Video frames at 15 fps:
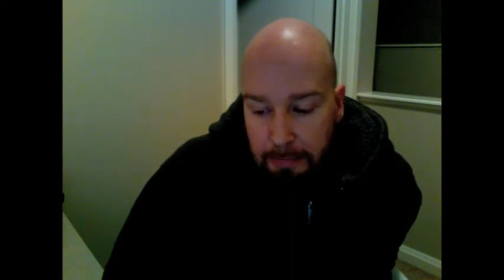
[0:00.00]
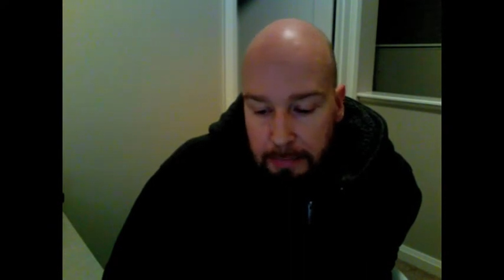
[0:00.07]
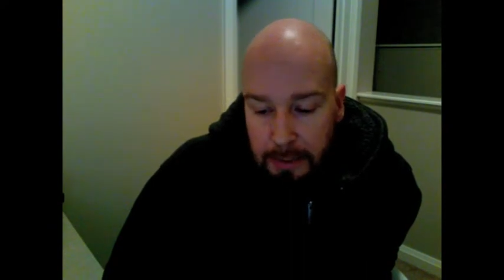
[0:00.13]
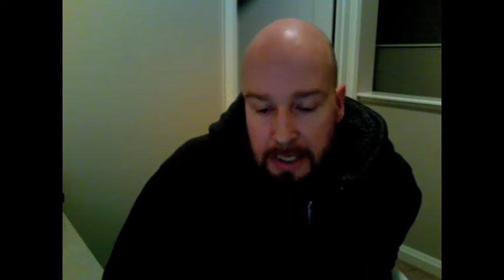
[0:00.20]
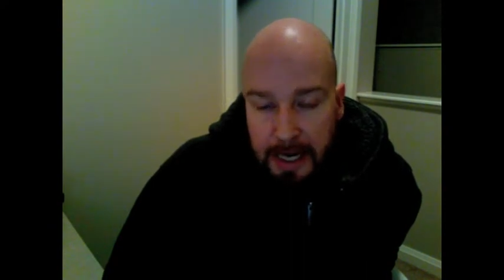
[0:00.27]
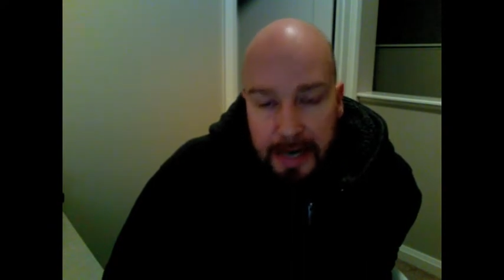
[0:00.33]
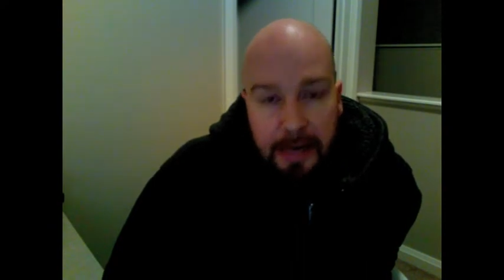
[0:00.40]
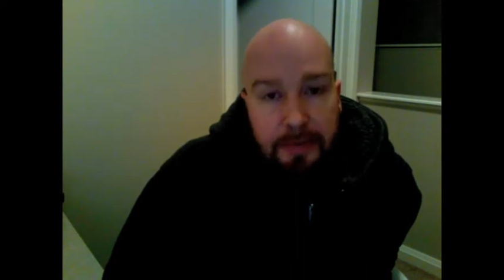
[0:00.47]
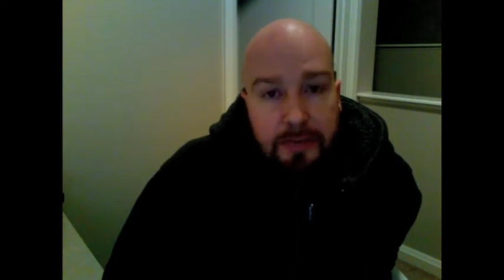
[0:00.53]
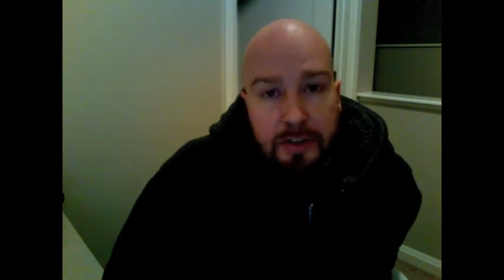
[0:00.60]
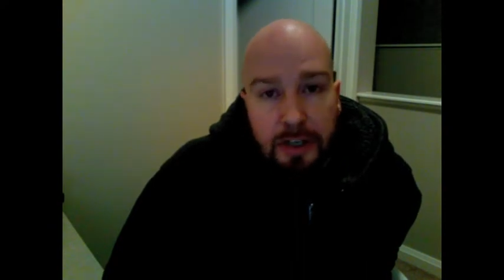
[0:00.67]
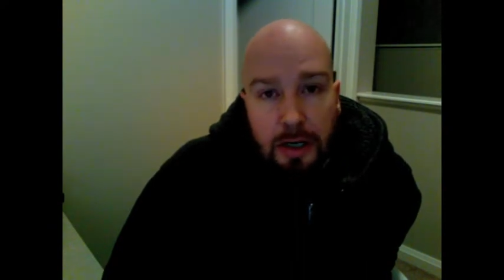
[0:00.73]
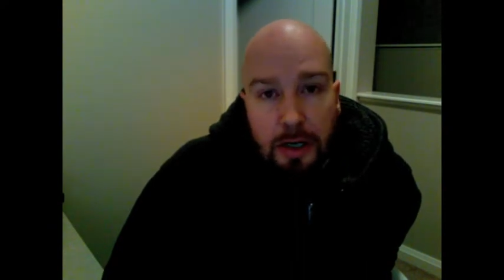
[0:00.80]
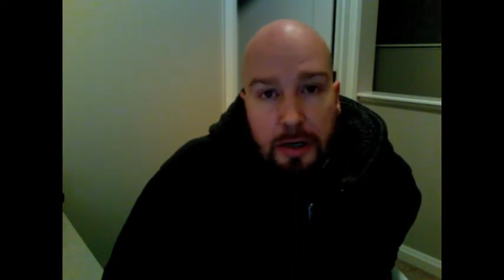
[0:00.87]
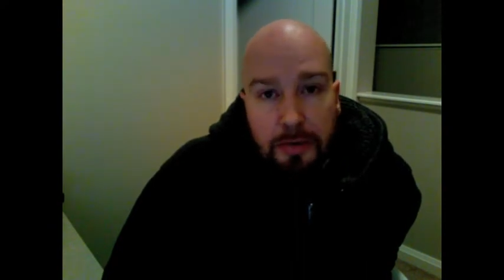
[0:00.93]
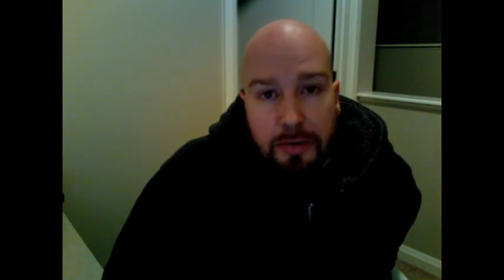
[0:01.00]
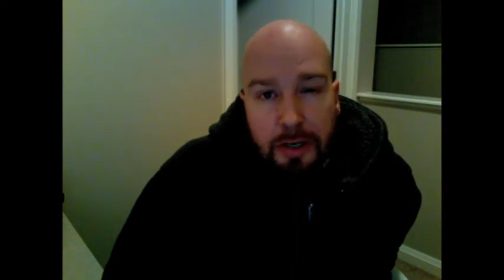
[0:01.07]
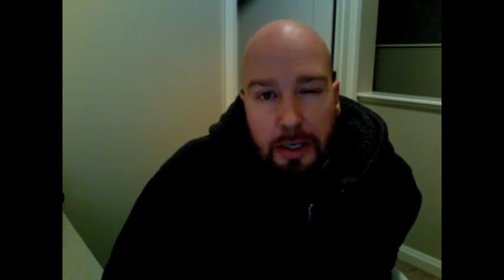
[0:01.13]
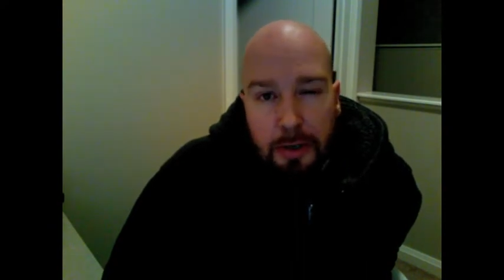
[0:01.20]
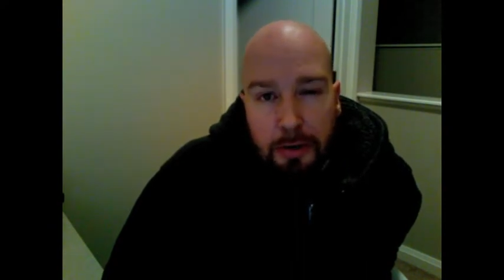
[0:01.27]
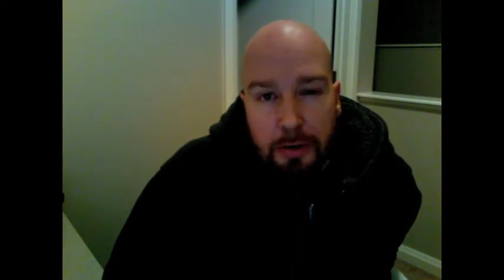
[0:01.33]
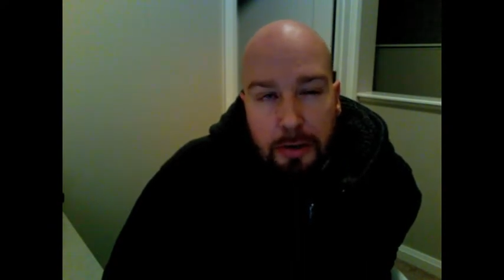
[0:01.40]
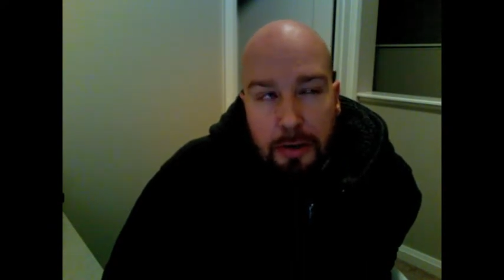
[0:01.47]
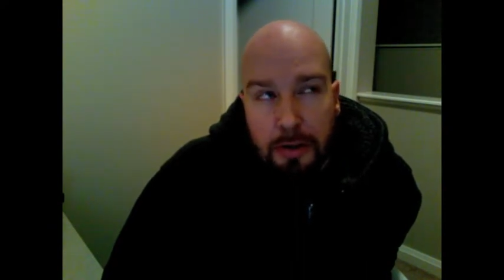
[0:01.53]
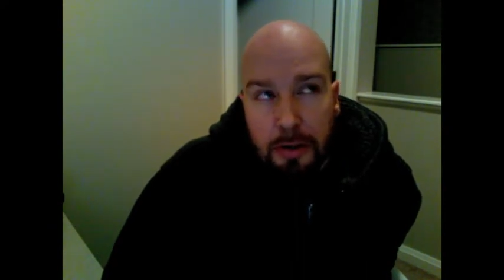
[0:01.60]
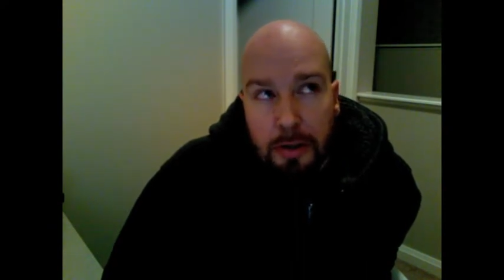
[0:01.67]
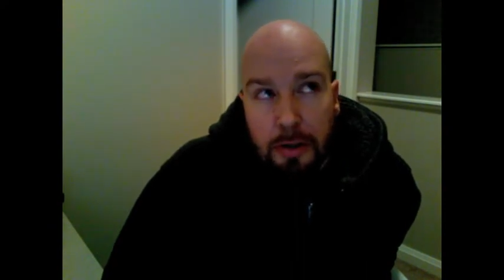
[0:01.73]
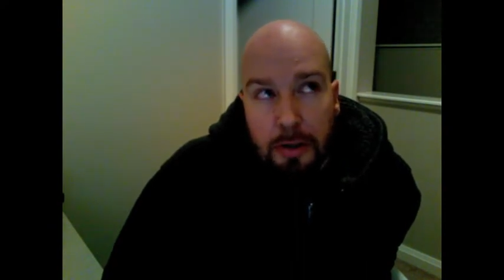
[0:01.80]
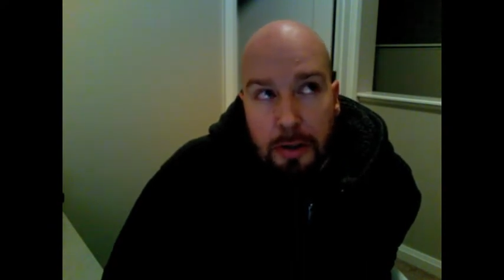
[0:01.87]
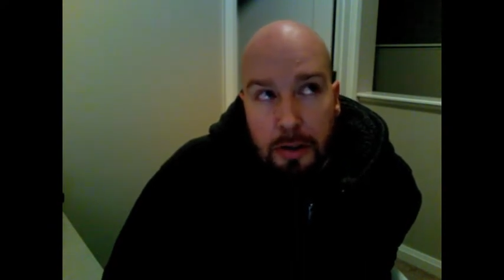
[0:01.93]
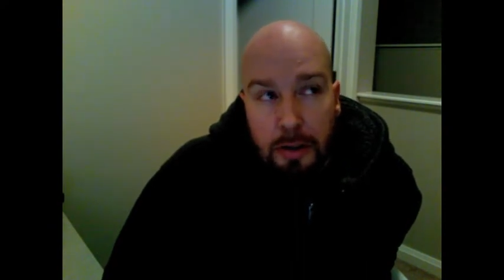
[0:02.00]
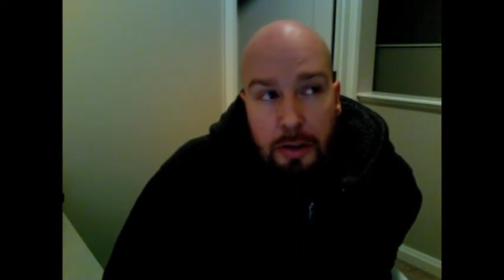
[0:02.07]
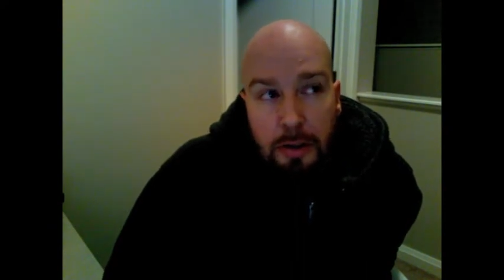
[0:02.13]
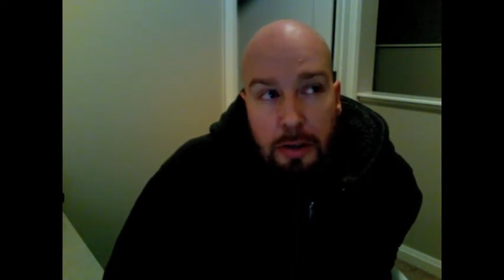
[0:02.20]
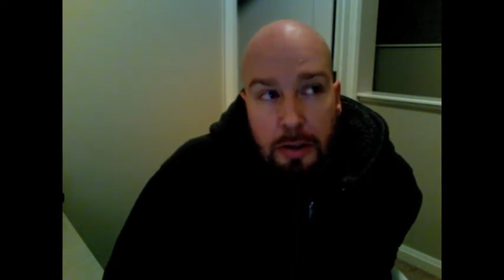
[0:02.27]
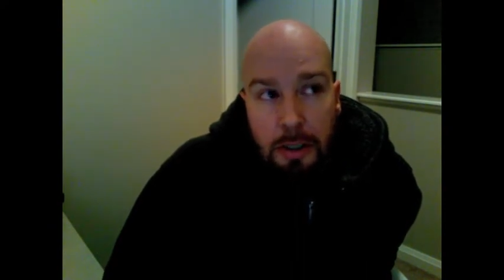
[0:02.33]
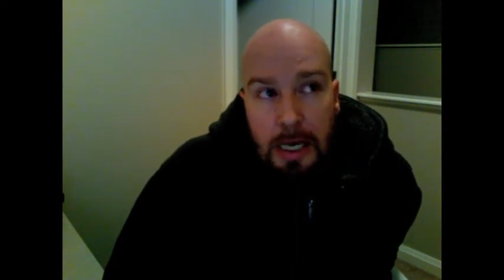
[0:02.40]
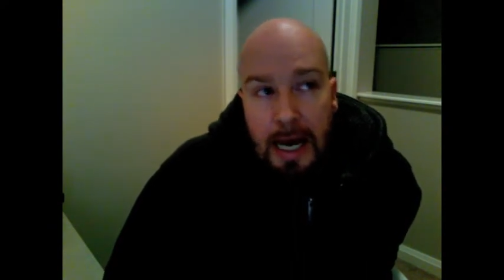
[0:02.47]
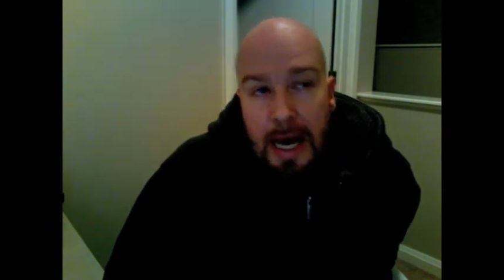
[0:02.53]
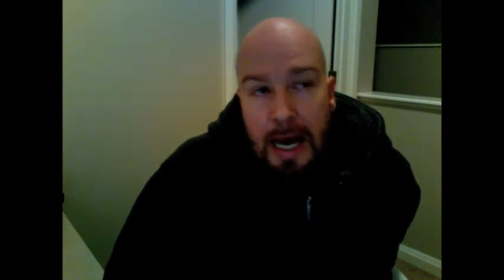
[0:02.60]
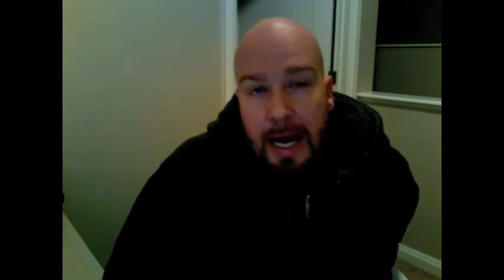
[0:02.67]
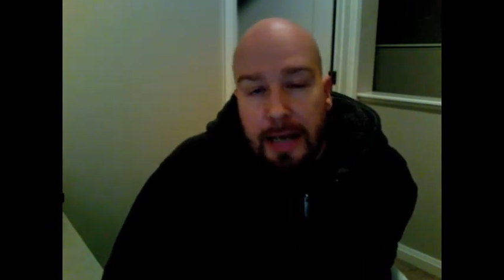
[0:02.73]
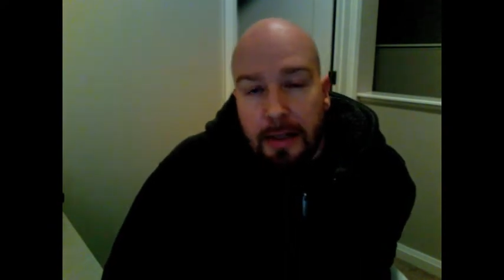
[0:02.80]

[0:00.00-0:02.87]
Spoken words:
kind of photography, you can add